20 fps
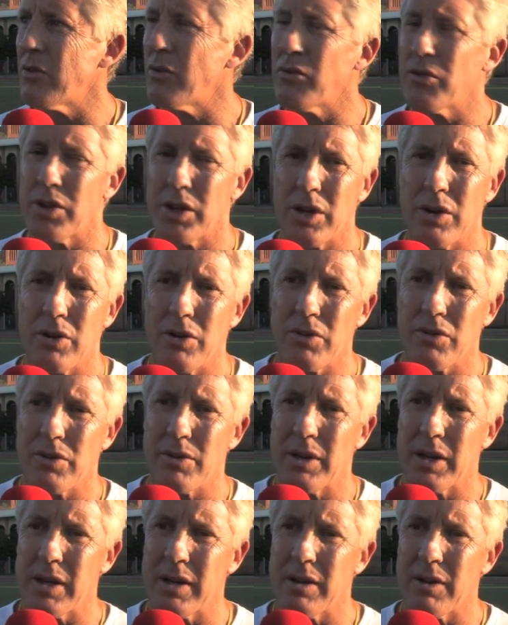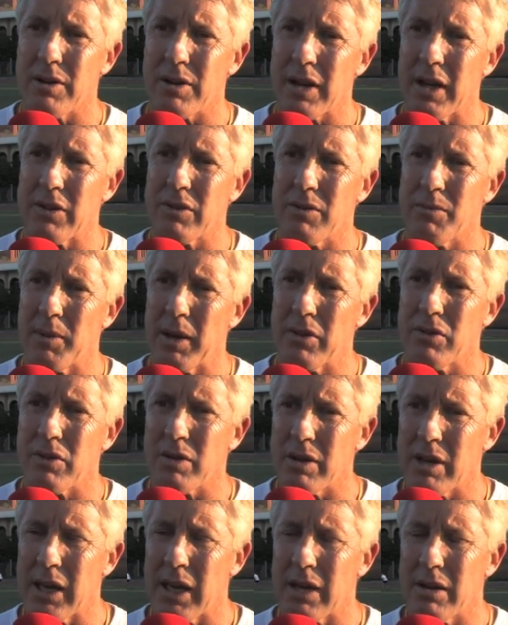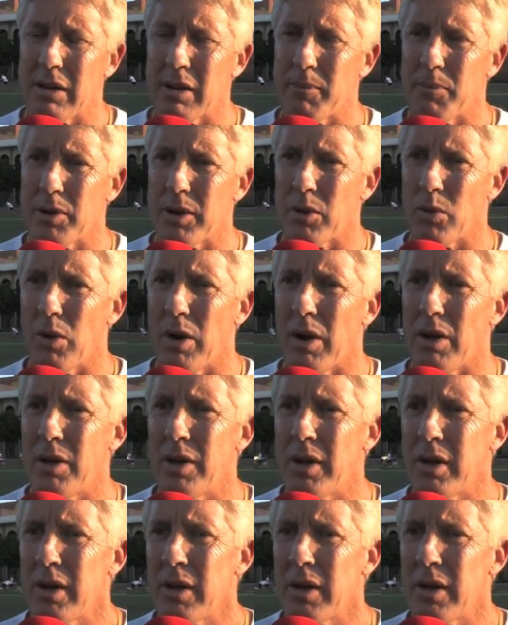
over the years, and our guys have basically handled it pretty well,